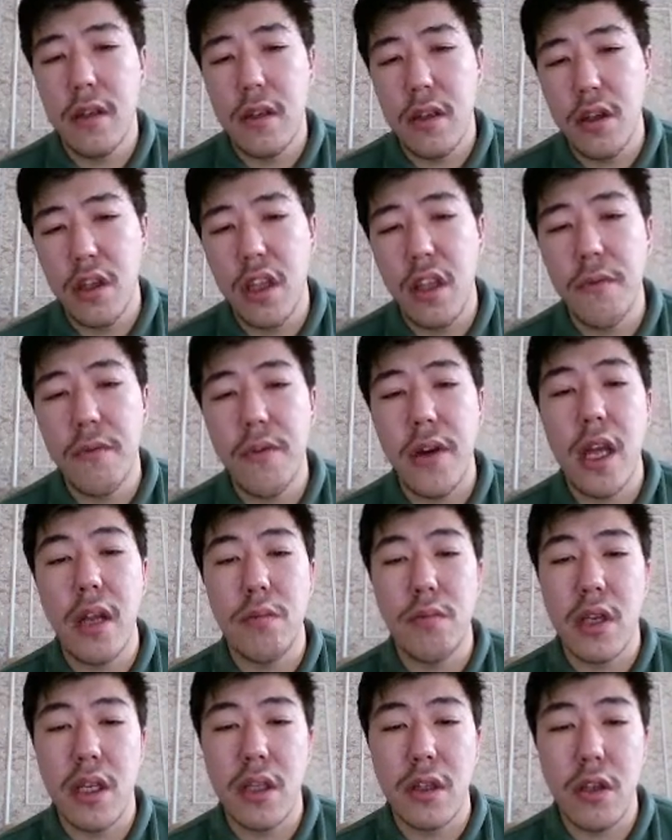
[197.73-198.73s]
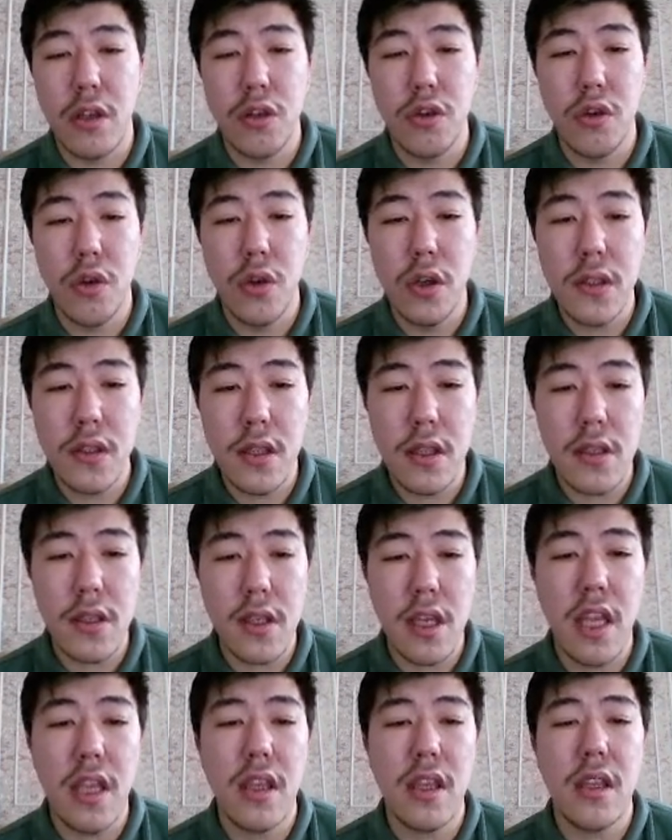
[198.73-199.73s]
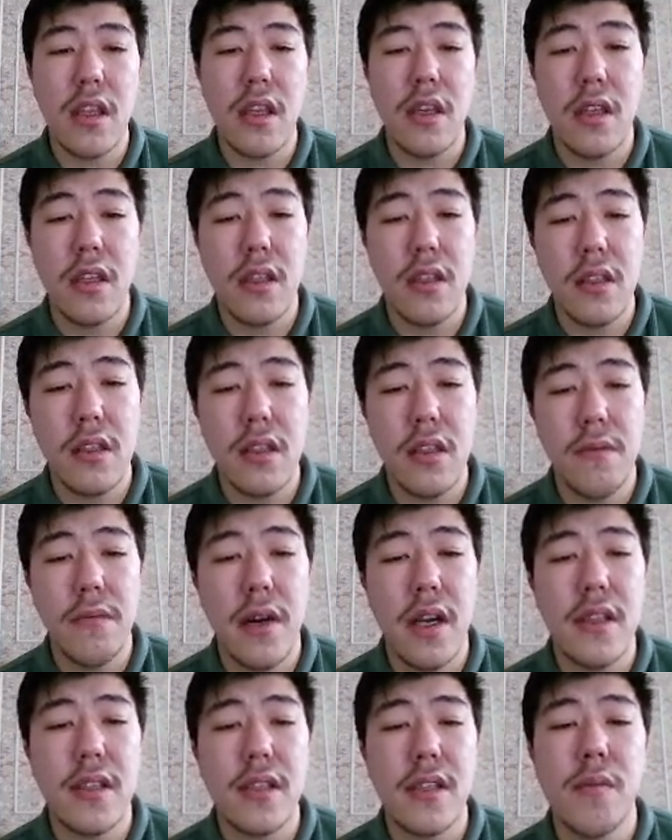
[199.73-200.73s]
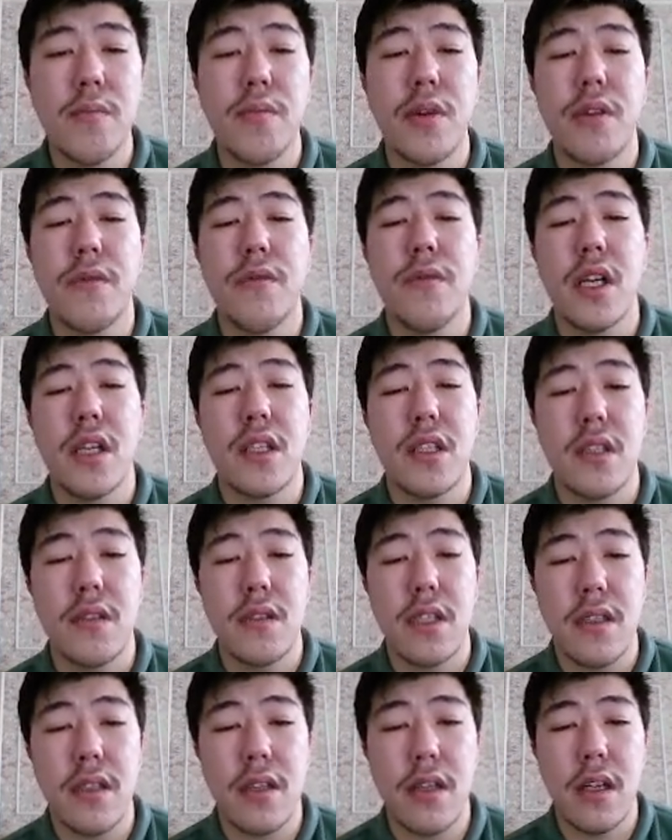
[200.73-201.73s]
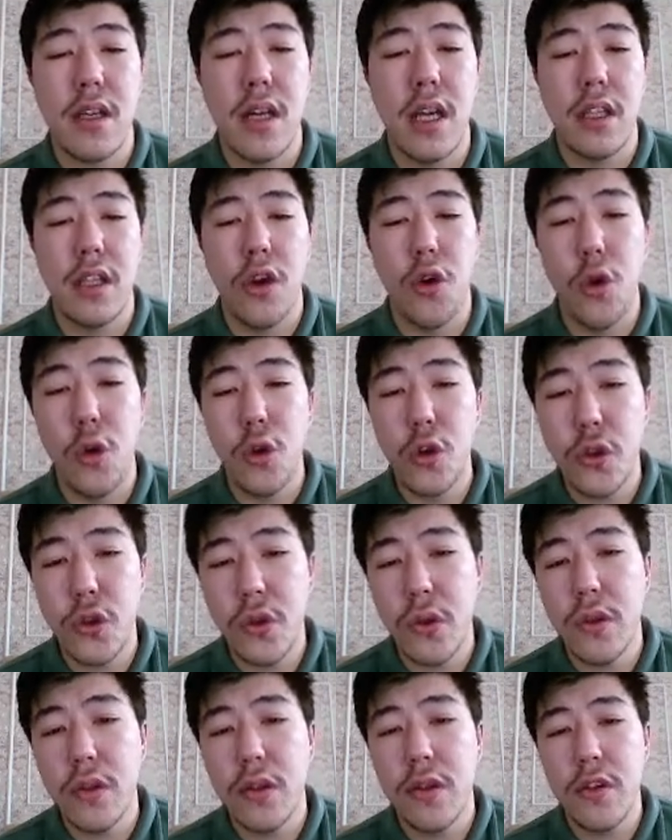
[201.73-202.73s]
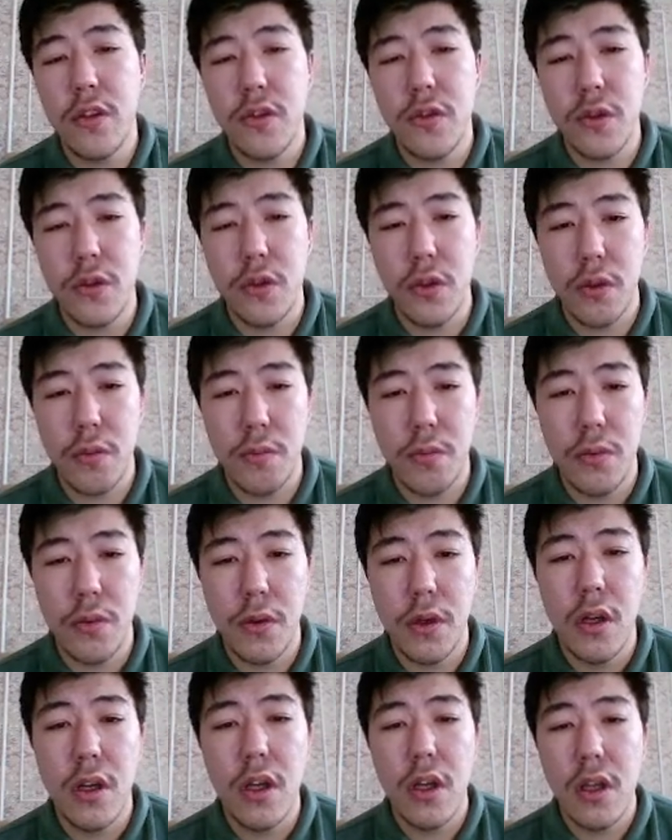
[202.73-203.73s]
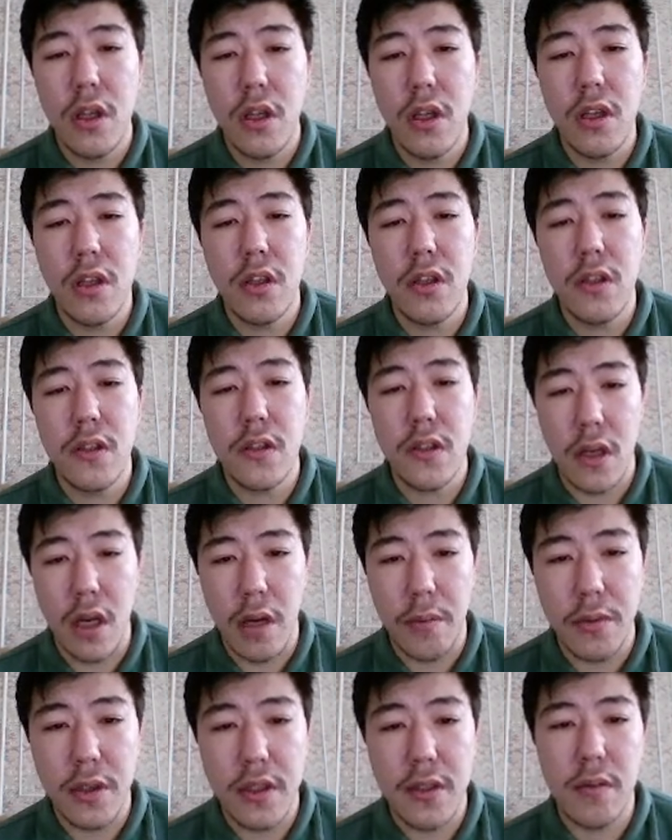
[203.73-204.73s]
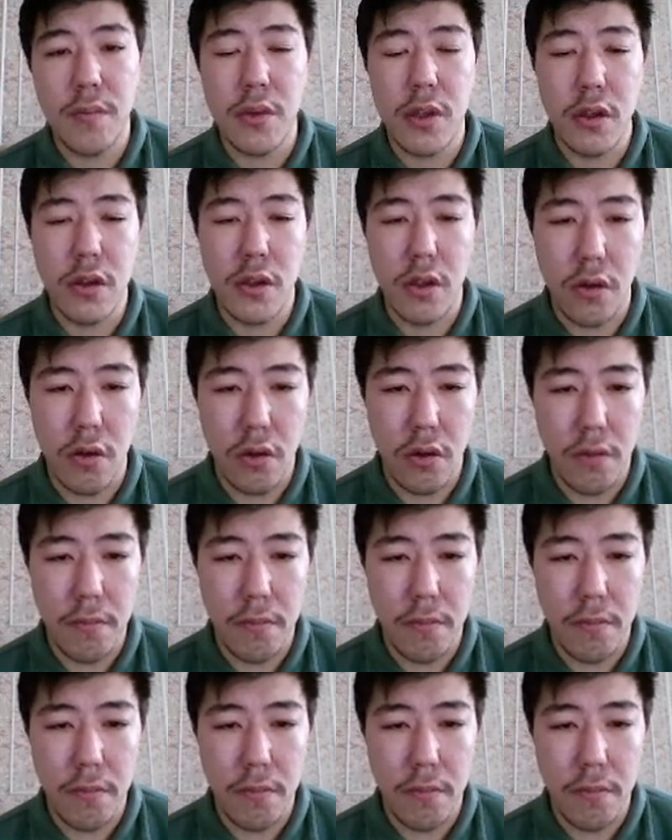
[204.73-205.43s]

environmental noises, and device imperfections can also disrupt the protocol.